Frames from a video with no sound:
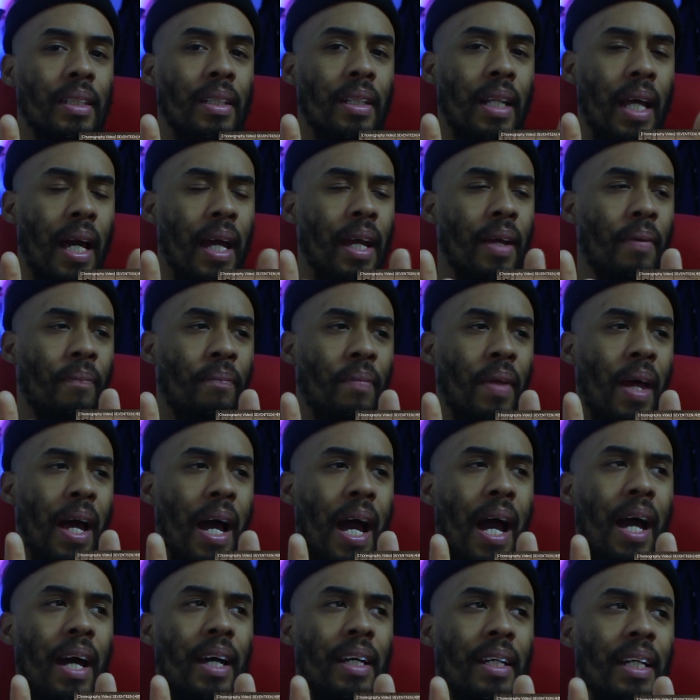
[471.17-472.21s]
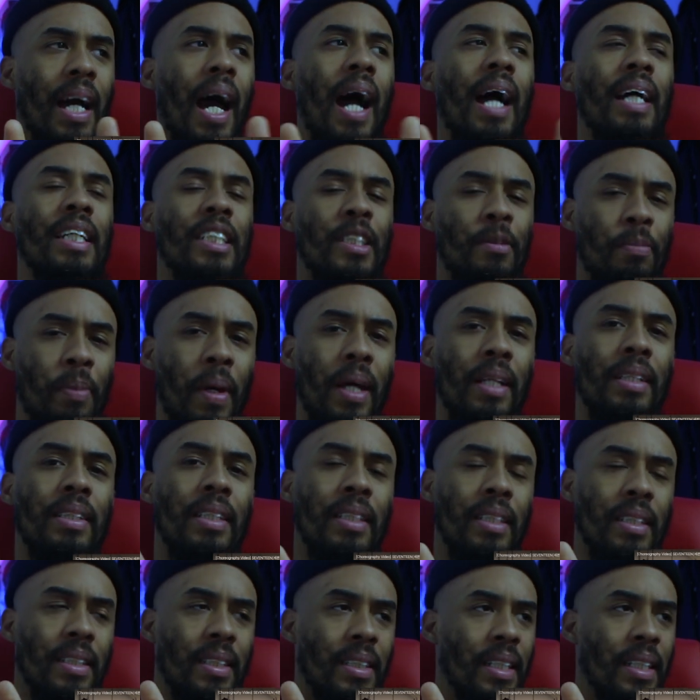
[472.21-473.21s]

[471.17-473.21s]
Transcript: Like, I expect to